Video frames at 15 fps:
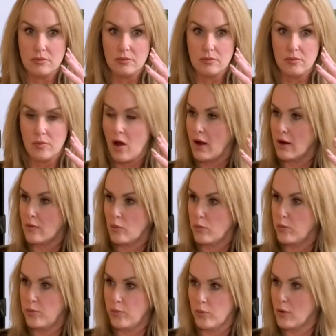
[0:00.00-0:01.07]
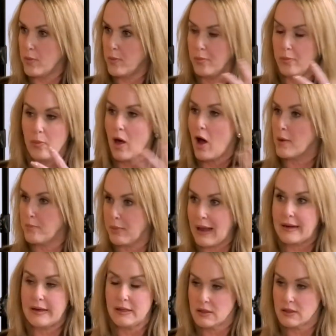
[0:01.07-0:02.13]

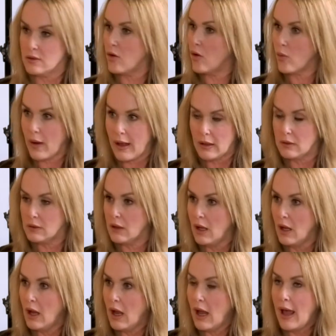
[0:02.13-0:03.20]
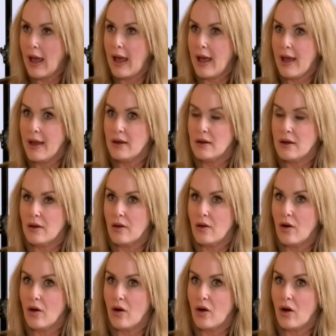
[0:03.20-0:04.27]
bloodied and not well, and
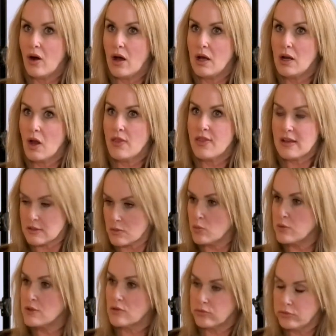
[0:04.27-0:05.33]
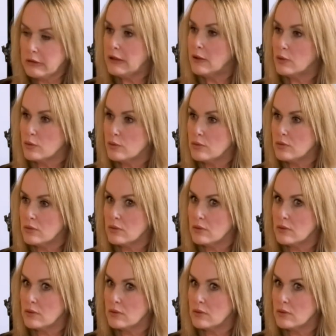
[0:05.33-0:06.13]
like that was a real